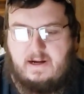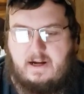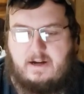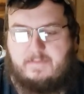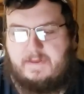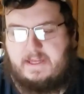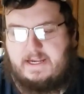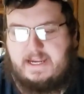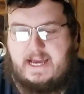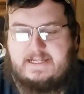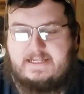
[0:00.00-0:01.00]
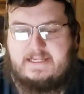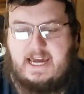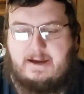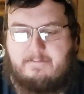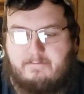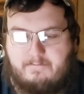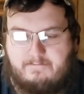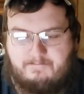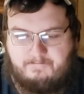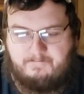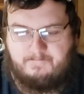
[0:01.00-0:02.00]
Um, the next step
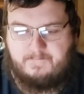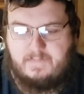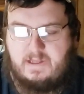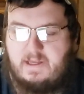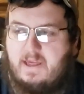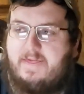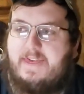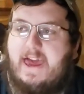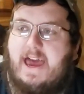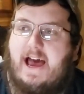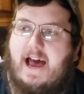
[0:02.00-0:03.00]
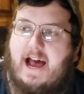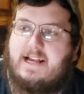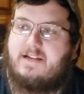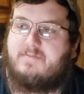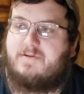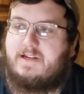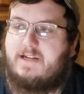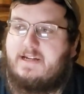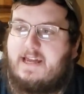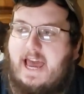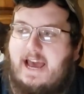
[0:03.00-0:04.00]
that I
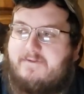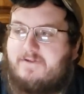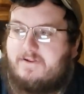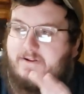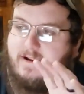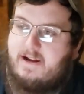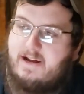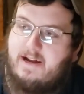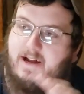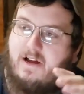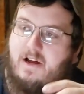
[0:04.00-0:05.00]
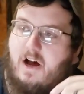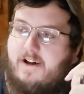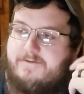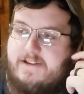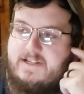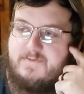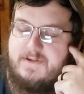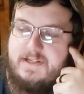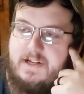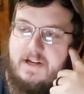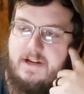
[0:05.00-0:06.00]
completed after all this
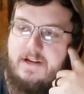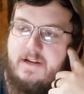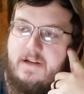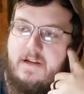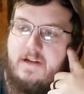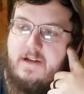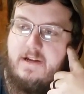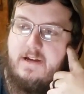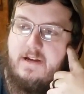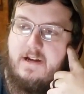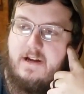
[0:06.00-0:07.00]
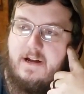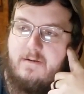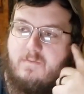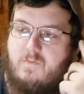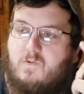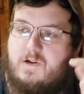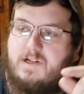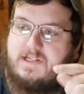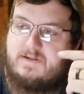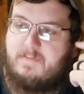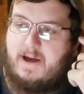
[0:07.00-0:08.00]
was done um,
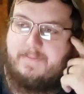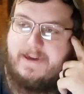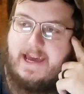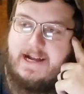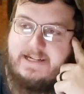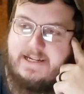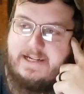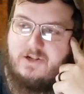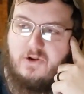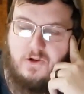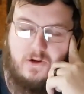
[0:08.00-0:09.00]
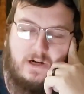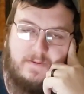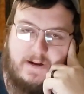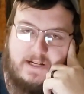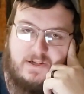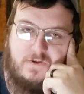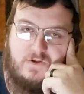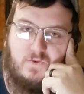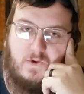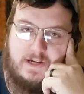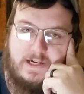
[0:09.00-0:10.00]
was my P I D controller and my two
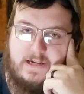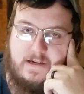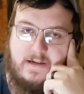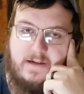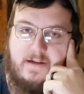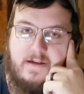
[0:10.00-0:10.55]
twenty